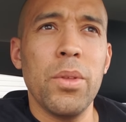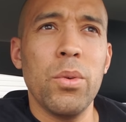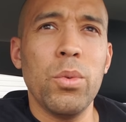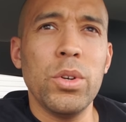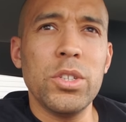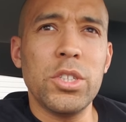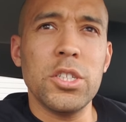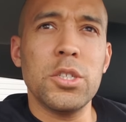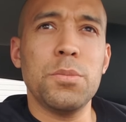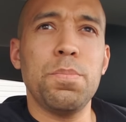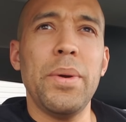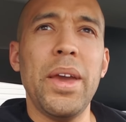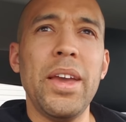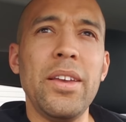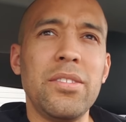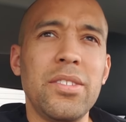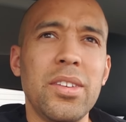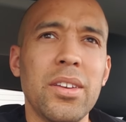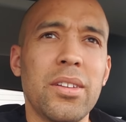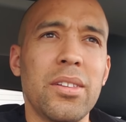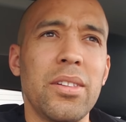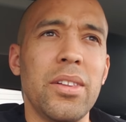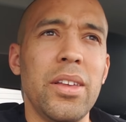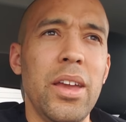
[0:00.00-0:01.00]
which is
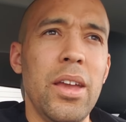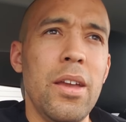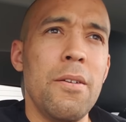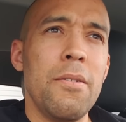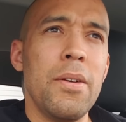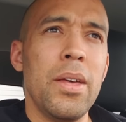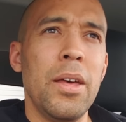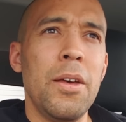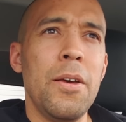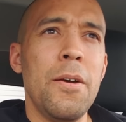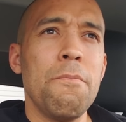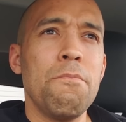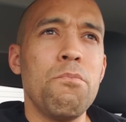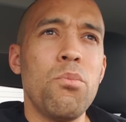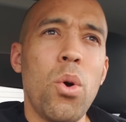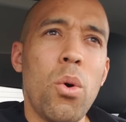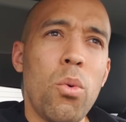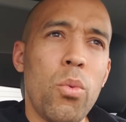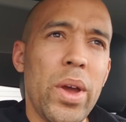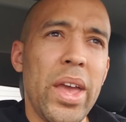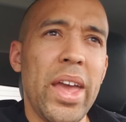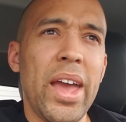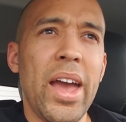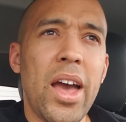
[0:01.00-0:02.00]
basically
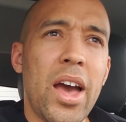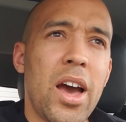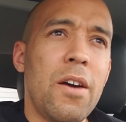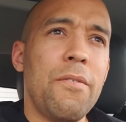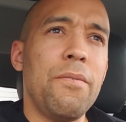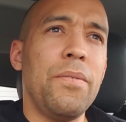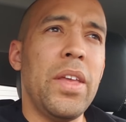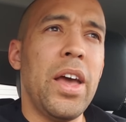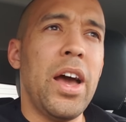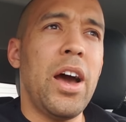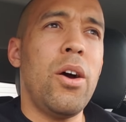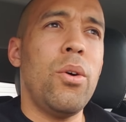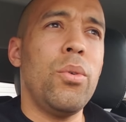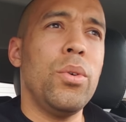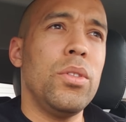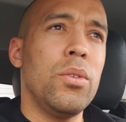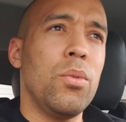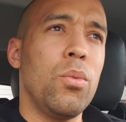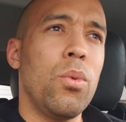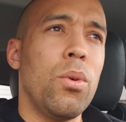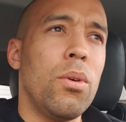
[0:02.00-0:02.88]
what we have now in the